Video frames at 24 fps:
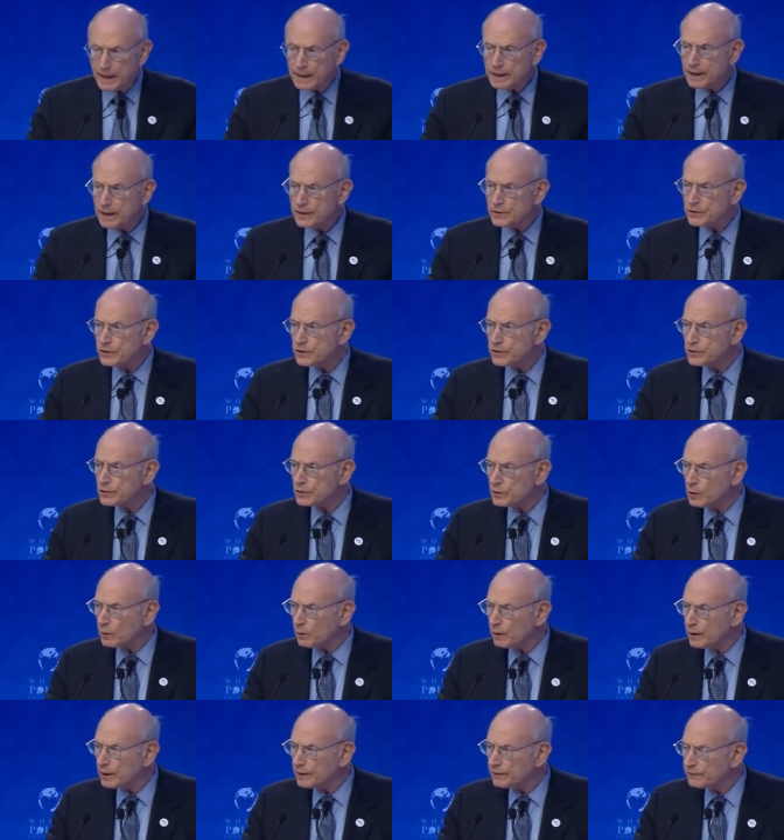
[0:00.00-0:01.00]
his
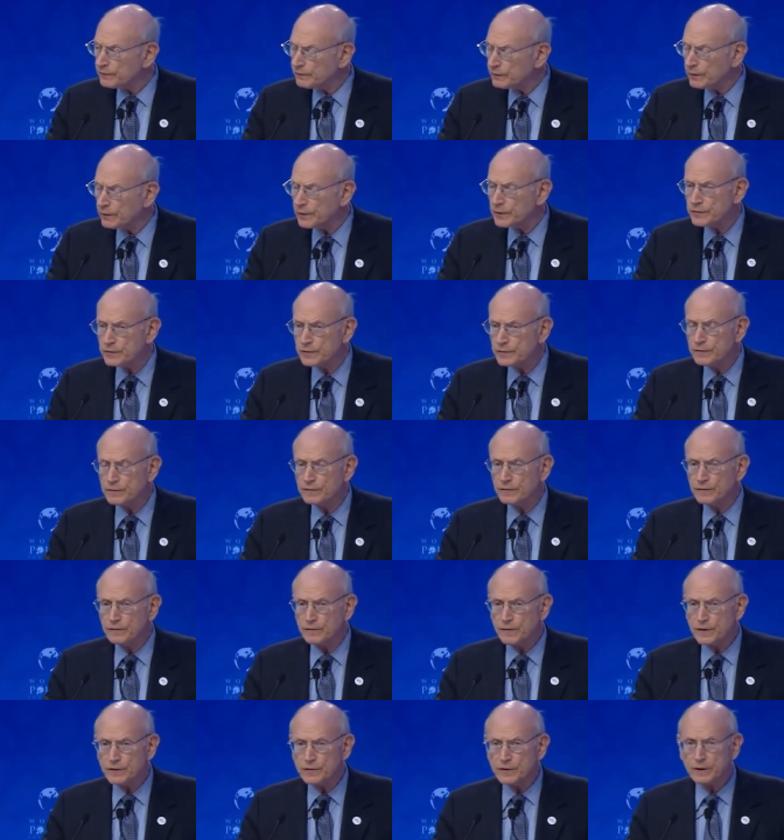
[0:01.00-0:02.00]
historic first
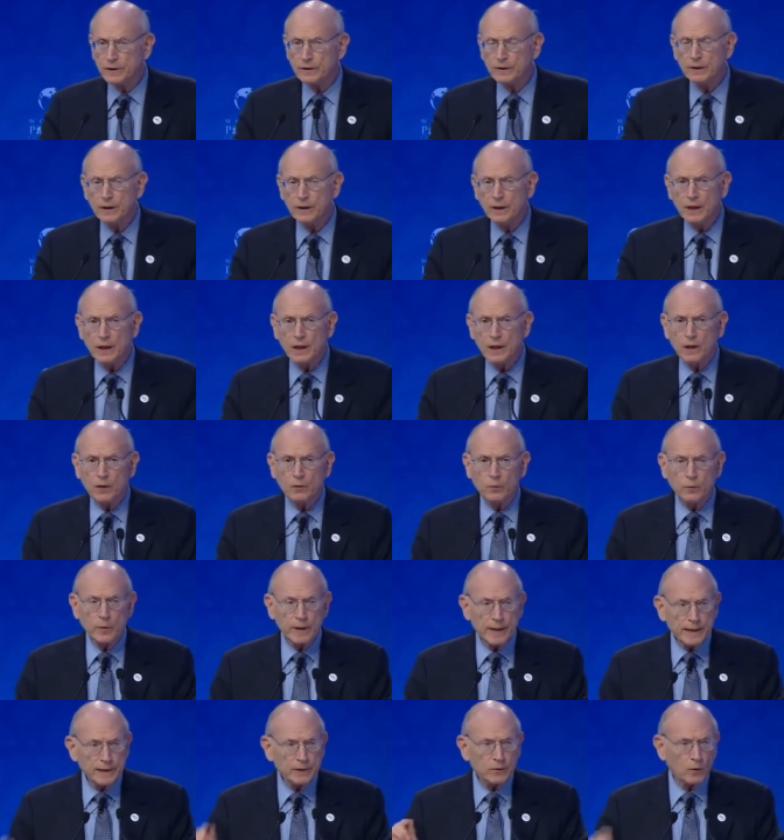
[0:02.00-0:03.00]
visit.
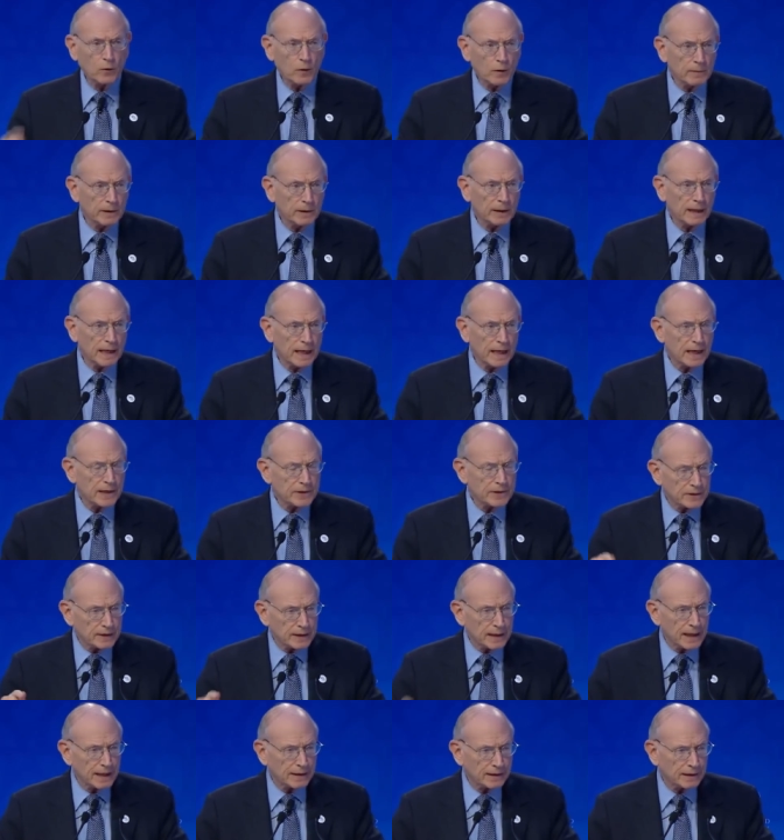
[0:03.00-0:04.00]
We normalized,
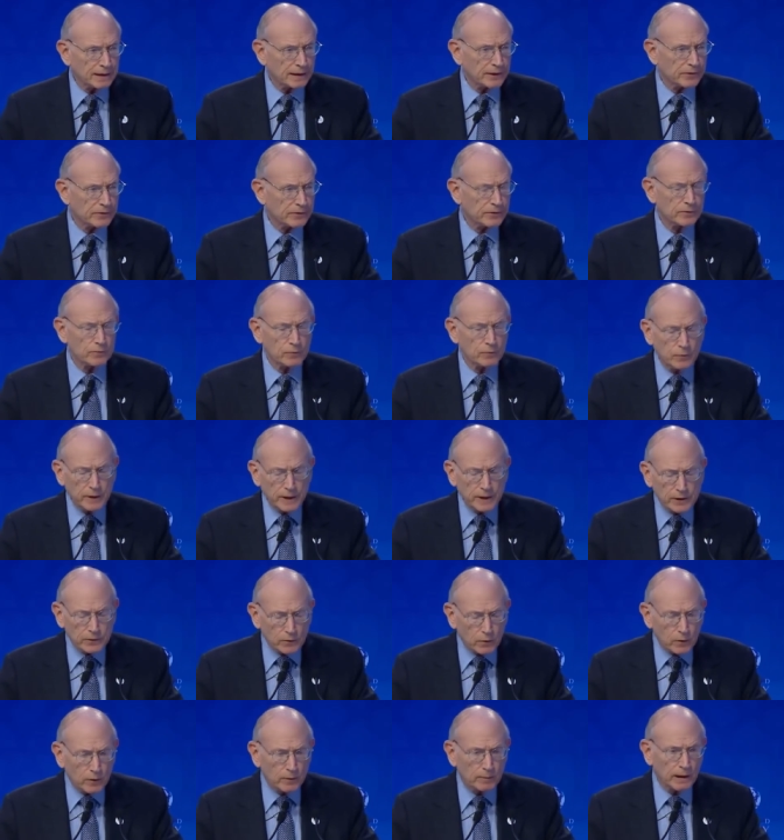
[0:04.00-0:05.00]
not Nixon, we
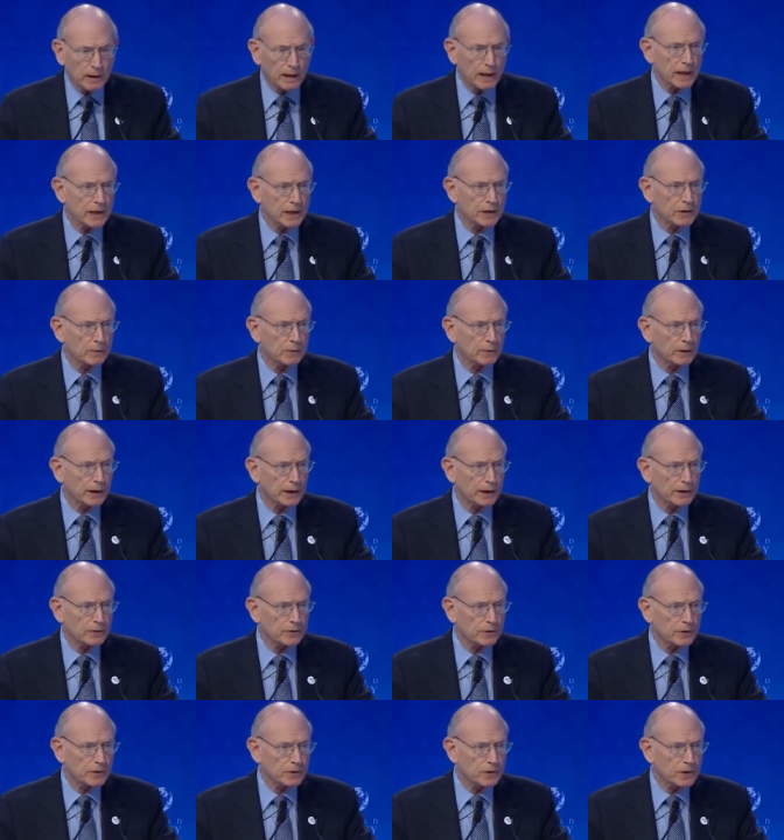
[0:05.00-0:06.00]
normalized
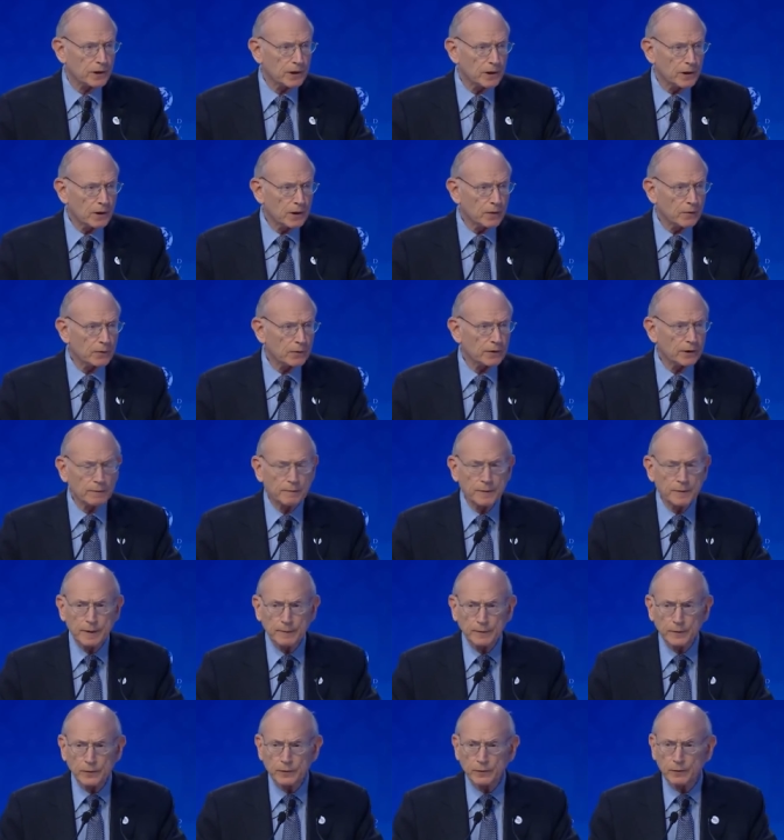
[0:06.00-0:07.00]
relations with the
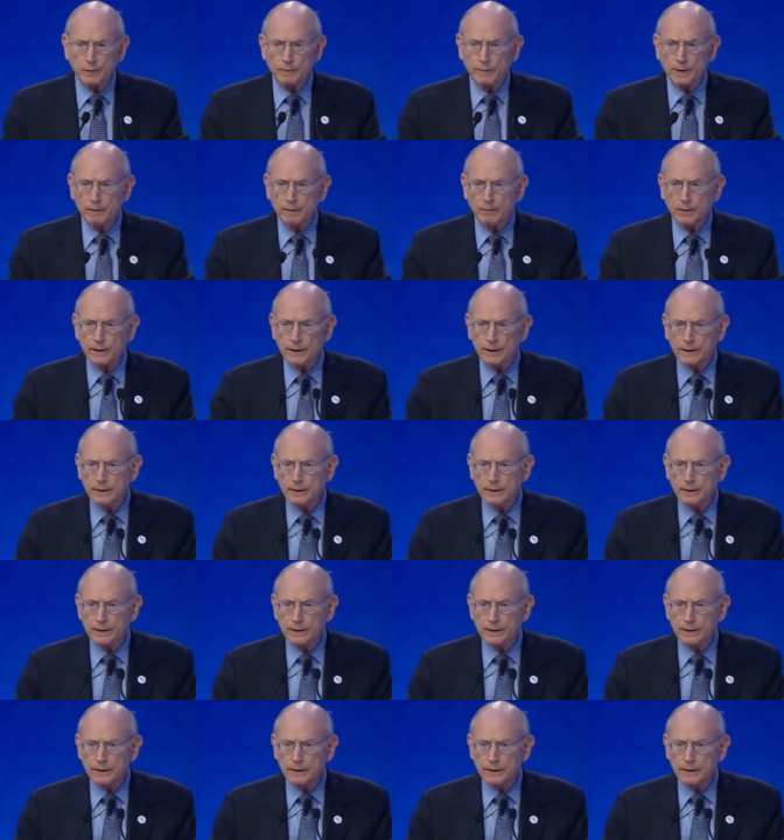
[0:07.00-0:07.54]
People's Republic.